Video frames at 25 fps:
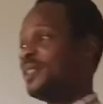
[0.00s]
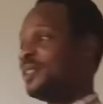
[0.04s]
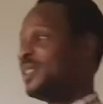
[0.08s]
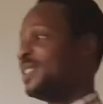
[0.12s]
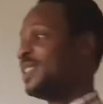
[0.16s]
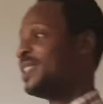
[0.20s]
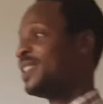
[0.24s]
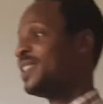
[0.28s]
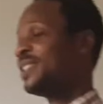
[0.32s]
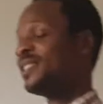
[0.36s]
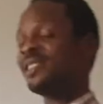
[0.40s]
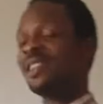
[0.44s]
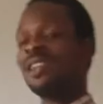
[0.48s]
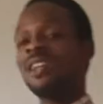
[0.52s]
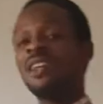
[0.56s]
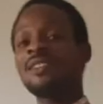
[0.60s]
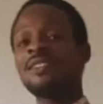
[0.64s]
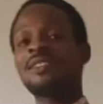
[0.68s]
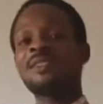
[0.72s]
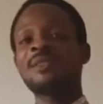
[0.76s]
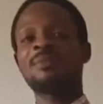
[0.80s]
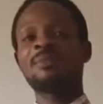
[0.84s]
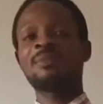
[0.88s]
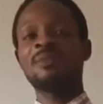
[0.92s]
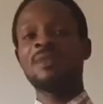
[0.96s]
In this
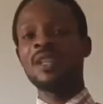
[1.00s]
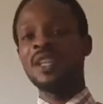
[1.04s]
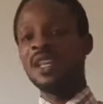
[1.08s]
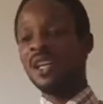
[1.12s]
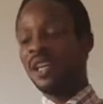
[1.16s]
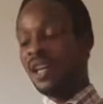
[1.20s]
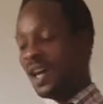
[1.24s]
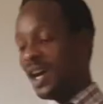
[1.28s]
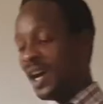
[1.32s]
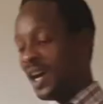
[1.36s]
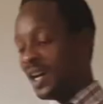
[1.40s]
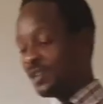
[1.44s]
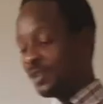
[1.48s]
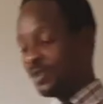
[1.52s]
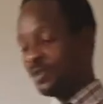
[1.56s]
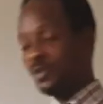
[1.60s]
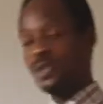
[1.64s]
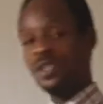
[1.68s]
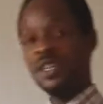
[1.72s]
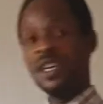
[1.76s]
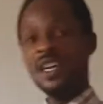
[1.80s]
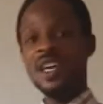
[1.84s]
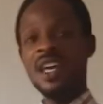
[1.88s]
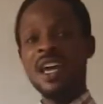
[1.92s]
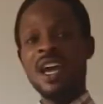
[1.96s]
class,
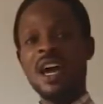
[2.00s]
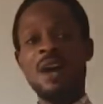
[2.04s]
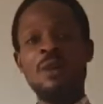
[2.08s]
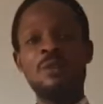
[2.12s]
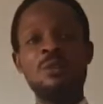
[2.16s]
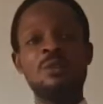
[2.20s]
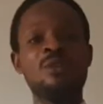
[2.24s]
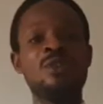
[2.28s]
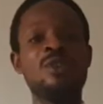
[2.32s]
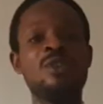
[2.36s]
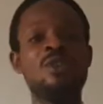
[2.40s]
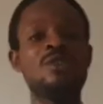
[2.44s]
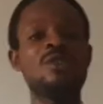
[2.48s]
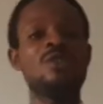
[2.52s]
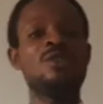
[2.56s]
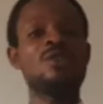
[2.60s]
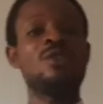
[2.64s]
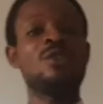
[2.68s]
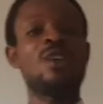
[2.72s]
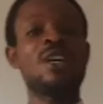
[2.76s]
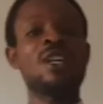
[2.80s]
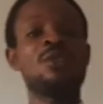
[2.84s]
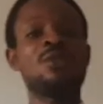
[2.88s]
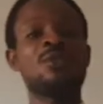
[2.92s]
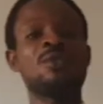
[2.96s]
today I will just
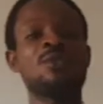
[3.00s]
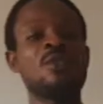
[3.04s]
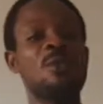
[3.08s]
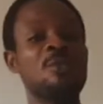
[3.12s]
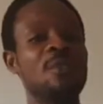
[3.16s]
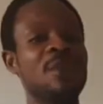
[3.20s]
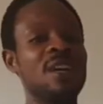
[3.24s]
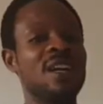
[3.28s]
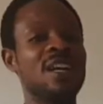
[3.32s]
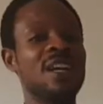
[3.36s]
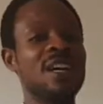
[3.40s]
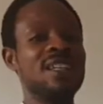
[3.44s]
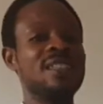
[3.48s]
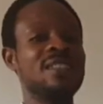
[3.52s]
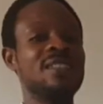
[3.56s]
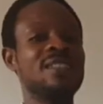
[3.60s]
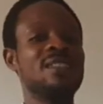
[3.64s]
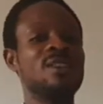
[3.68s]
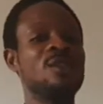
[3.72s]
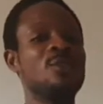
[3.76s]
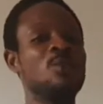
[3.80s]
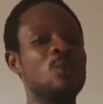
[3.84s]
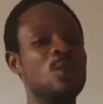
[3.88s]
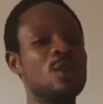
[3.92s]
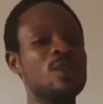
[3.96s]
try to summarize
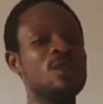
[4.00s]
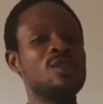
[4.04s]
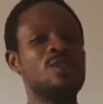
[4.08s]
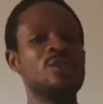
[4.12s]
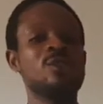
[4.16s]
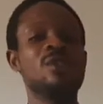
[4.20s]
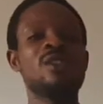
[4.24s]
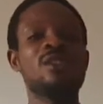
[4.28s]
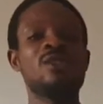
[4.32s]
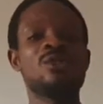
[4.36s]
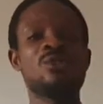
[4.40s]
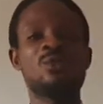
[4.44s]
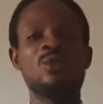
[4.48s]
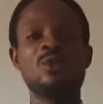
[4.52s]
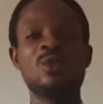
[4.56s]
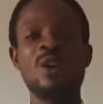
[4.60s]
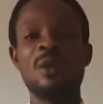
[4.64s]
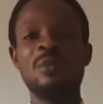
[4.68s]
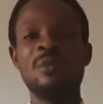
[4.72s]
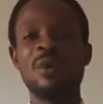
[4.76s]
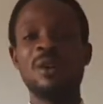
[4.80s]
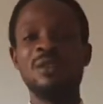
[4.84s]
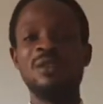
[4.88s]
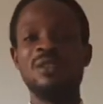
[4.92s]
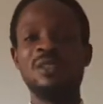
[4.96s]
what you need to know
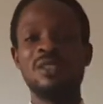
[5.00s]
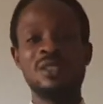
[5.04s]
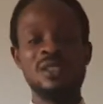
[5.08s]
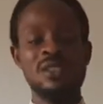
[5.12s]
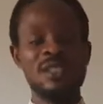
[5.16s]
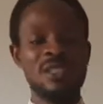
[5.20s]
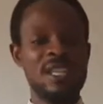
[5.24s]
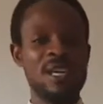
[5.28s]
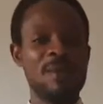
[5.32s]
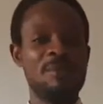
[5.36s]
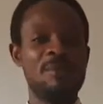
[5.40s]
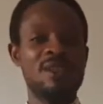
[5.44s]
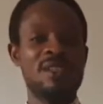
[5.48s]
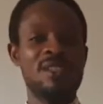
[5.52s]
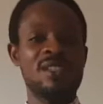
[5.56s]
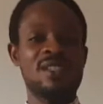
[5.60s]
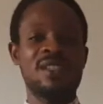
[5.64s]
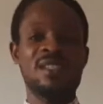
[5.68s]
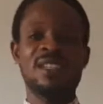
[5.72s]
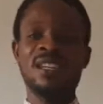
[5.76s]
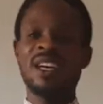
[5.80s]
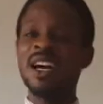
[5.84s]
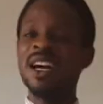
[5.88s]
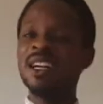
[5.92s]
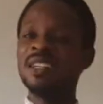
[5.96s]
about debit
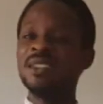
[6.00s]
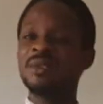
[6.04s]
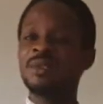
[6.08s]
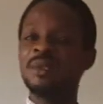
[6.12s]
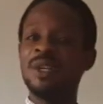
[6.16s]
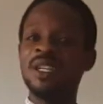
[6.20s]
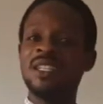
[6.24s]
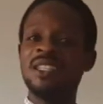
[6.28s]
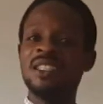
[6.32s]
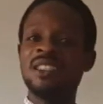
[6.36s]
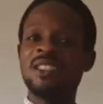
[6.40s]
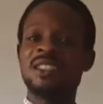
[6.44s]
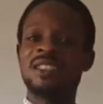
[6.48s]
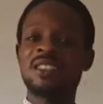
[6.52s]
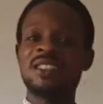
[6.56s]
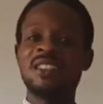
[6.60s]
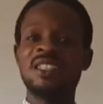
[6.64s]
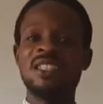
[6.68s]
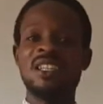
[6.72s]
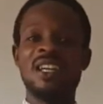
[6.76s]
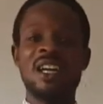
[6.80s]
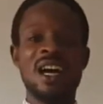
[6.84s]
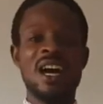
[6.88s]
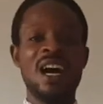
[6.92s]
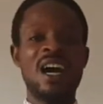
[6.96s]
and credit
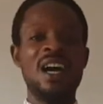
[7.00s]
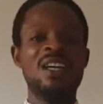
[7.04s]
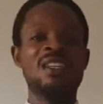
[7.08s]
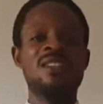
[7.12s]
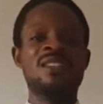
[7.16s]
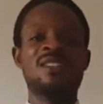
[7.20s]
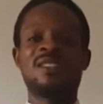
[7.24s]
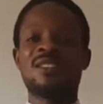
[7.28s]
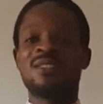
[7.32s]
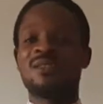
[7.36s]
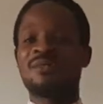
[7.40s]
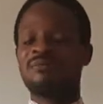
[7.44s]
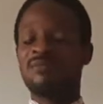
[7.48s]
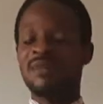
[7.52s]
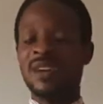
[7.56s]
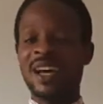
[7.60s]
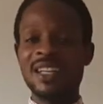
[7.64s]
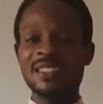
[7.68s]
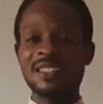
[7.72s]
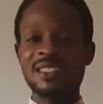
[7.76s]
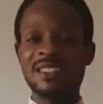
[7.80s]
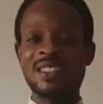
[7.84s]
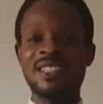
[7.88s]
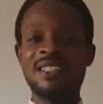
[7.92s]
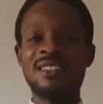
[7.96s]
and
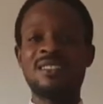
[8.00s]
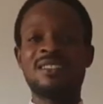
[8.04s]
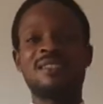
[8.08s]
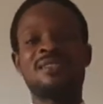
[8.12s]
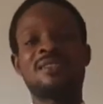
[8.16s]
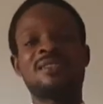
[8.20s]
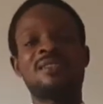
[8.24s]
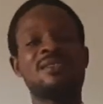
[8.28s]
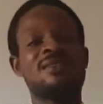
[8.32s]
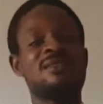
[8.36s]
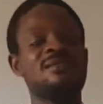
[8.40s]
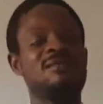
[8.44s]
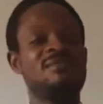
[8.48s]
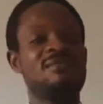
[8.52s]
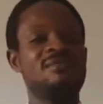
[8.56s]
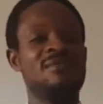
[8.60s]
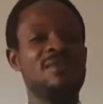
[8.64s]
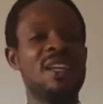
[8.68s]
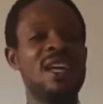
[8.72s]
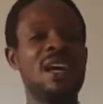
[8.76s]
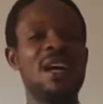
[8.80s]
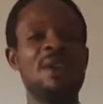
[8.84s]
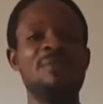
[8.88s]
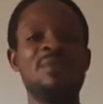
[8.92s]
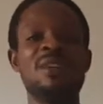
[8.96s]
assets,
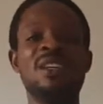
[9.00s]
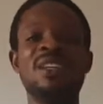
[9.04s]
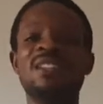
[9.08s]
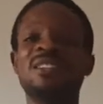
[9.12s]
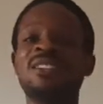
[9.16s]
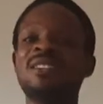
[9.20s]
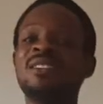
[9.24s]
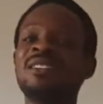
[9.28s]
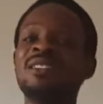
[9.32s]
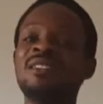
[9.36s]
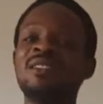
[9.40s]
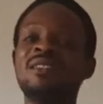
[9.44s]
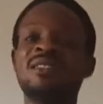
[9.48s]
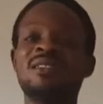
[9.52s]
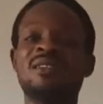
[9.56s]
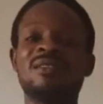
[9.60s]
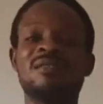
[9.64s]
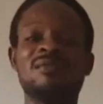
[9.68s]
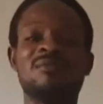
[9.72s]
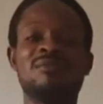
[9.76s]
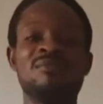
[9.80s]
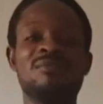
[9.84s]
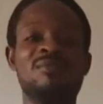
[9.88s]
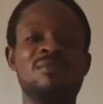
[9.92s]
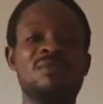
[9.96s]

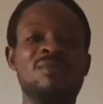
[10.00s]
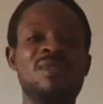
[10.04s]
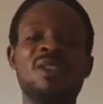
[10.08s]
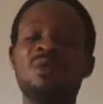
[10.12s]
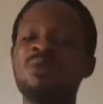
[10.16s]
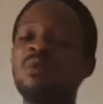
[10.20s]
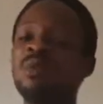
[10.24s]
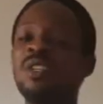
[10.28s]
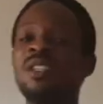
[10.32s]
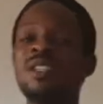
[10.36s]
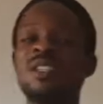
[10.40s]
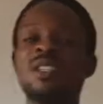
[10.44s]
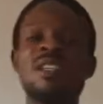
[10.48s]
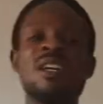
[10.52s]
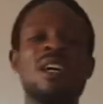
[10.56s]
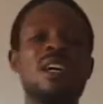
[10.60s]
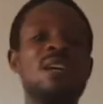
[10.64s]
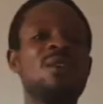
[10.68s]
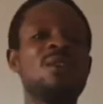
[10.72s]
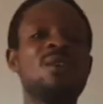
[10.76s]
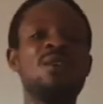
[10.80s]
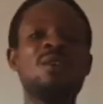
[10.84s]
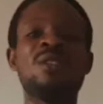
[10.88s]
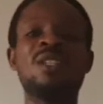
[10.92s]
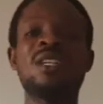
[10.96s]
liabilities, equity and
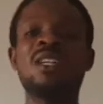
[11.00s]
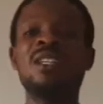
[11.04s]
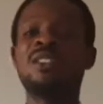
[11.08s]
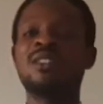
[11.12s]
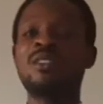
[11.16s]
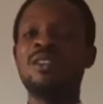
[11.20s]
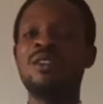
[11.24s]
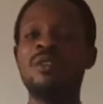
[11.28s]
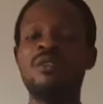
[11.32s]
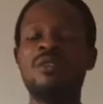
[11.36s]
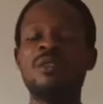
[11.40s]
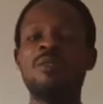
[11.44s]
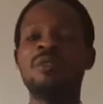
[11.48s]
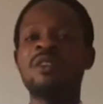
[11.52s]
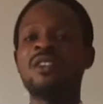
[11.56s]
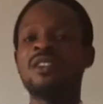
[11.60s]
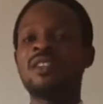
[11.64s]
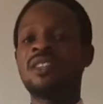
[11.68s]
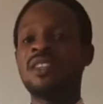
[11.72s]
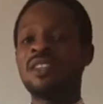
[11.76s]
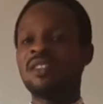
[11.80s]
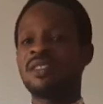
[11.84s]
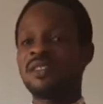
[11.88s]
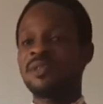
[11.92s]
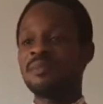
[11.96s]
all that of a
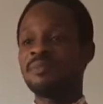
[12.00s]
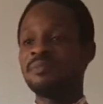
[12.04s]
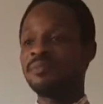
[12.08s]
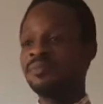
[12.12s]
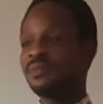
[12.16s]
business.